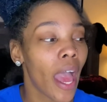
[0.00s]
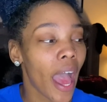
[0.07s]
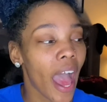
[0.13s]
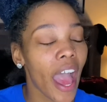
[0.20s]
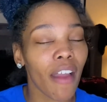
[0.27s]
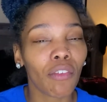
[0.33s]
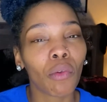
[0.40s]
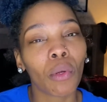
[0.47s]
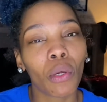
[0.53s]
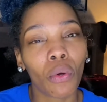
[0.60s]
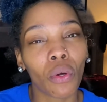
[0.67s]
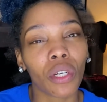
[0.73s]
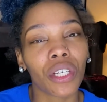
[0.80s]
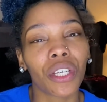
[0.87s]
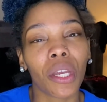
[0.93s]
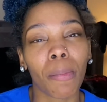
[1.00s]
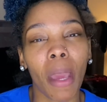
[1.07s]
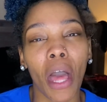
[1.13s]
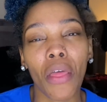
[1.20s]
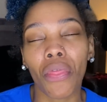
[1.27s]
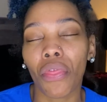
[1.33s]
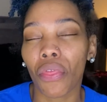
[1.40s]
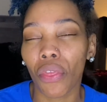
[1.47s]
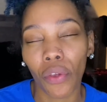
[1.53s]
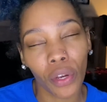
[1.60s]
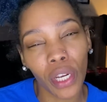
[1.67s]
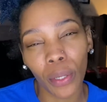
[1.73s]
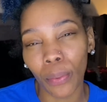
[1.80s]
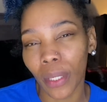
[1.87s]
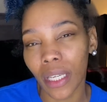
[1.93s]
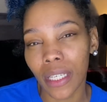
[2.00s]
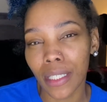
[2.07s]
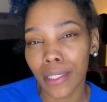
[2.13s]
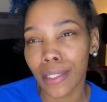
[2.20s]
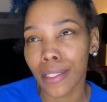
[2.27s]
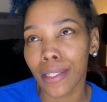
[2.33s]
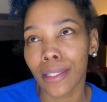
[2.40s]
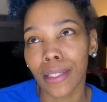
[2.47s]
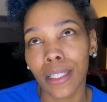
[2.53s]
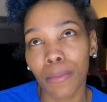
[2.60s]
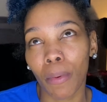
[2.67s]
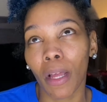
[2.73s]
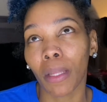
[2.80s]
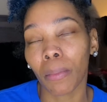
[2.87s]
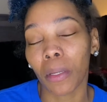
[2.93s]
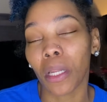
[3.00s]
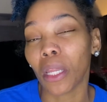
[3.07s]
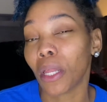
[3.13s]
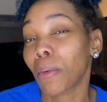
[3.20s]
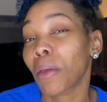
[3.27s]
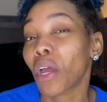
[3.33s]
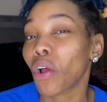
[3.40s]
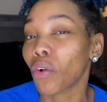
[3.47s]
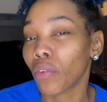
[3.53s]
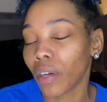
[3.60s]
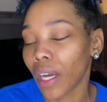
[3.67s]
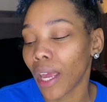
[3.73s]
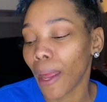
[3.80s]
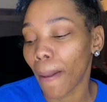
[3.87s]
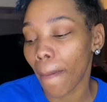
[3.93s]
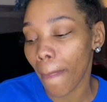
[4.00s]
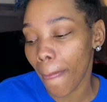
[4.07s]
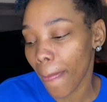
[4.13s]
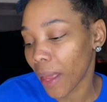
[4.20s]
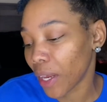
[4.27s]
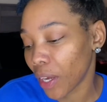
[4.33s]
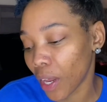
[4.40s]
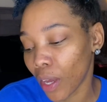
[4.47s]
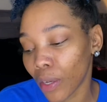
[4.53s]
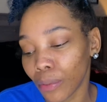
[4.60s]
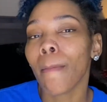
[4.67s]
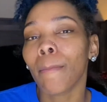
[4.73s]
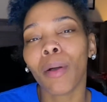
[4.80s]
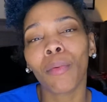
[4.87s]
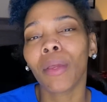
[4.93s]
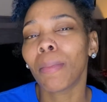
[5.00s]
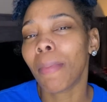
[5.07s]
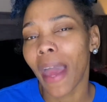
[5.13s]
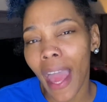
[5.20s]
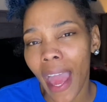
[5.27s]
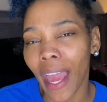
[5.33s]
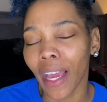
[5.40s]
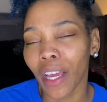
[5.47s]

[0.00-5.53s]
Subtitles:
I haven't recorded in about 3 weeks. It's probably been a little bit over that, you know, but we back.